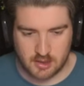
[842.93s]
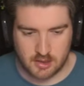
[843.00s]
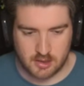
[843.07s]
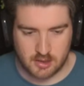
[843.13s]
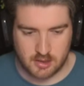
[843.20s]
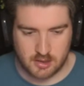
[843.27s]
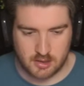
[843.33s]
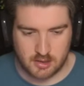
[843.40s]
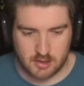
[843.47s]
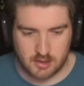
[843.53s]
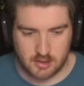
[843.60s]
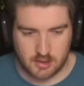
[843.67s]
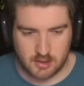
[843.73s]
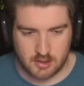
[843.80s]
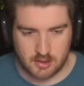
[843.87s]

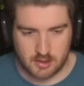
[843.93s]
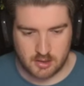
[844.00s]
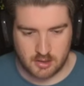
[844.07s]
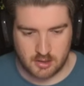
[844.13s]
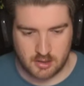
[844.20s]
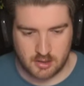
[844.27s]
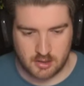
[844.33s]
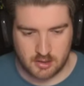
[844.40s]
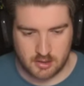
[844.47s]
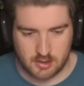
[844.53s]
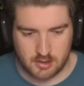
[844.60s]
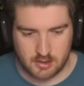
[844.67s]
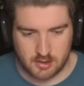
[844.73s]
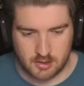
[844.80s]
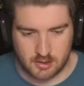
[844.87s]

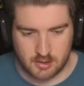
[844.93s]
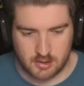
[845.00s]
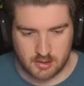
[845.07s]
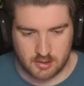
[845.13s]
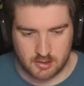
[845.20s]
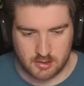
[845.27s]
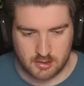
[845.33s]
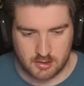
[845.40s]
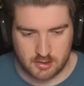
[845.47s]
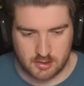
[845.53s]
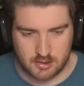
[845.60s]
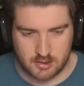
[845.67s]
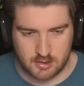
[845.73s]
[no speech]